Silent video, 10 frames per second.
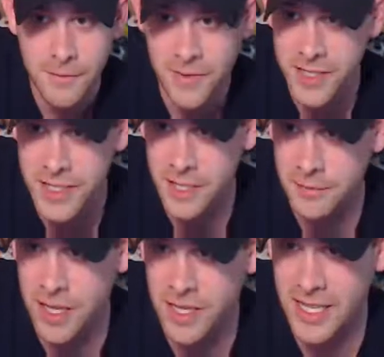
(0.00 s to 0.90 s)
Let's see.
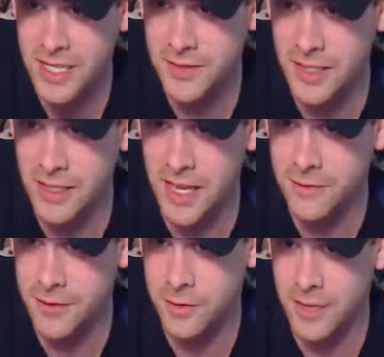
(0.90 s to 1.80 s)
Broadcast via
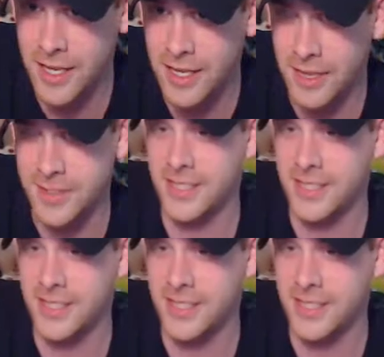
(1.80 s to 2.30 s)
live Google Hangouts.